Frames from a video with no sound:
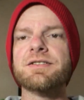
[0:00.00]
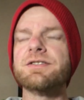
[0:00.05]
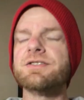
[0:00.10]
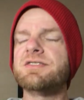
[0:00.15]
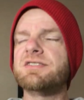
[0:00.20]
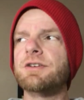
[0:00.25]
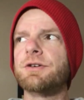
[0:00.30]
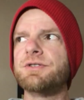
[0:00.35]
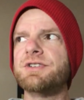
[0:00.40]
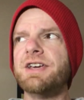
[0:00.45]

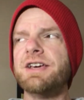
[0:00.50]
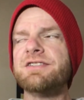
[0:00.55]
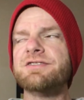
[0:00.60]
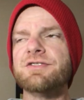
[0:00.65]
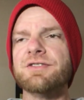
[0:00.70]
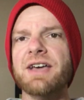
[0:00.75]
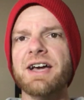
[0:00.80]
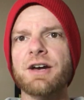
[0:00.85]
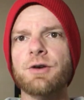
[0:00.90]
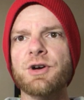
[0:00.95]
So to
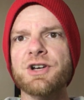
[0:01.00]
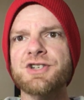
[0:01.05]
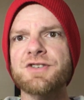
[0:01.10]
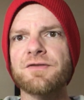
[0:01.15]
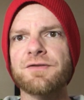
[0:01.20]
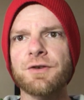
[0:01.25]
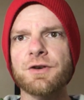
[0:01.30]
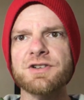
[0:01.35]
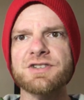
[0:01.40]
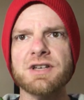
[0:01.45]
answer that
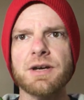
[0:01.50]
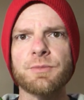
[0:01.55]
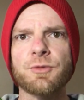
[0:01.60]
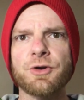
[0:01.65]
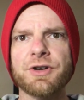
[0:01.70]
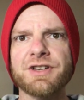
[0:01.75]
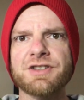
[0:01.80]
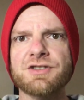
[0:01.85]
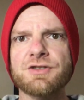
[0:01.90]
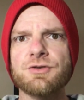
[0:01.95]
question first, I'm
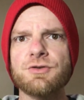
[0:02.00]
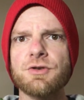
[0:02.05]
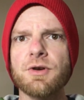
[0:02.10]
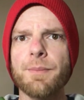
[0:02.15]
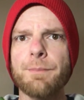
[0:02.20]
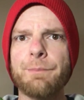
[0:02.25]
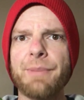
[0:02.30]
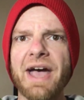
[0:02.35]
going to